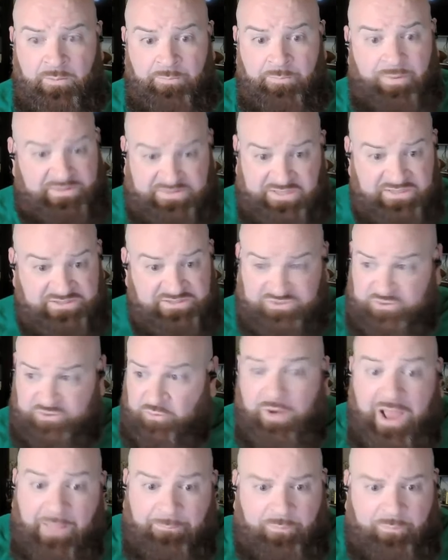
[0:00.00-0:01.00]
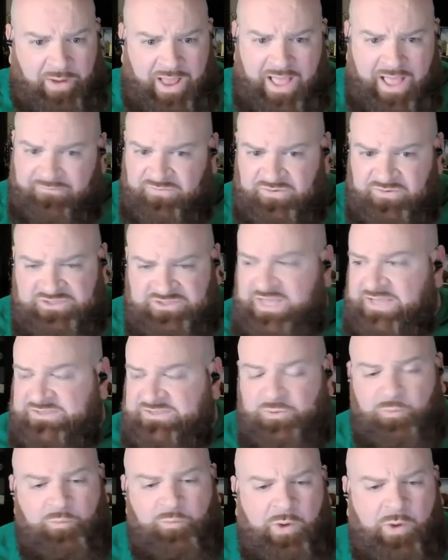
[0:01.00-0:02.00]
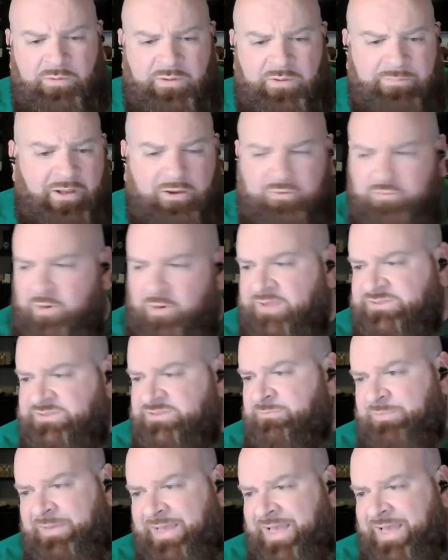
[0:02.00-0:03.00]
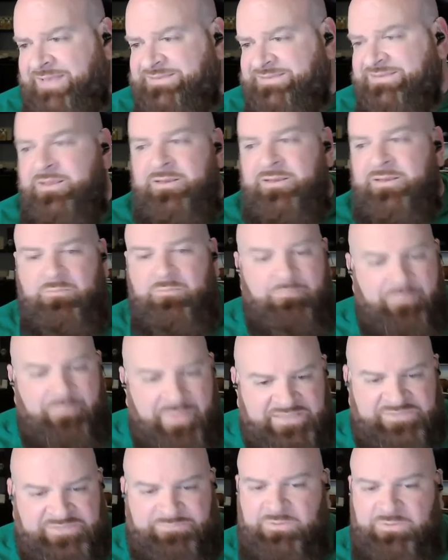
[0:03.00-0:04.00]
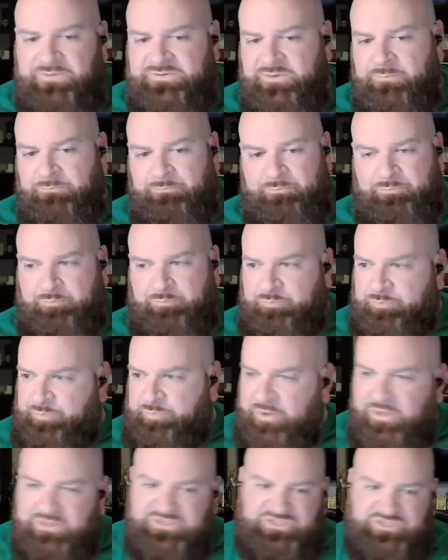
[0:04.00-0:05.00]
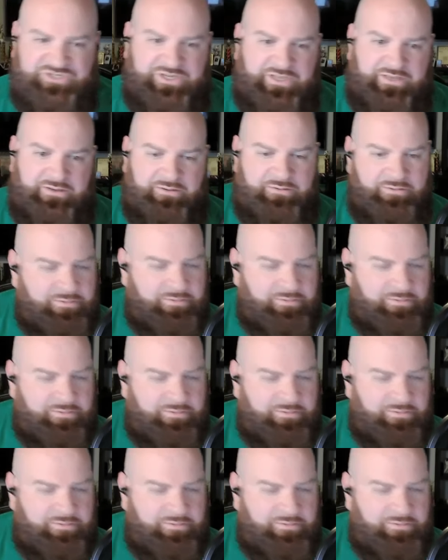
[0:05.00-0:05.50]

But this crap where she has to worry about crossing paths, miss me with the bullshit.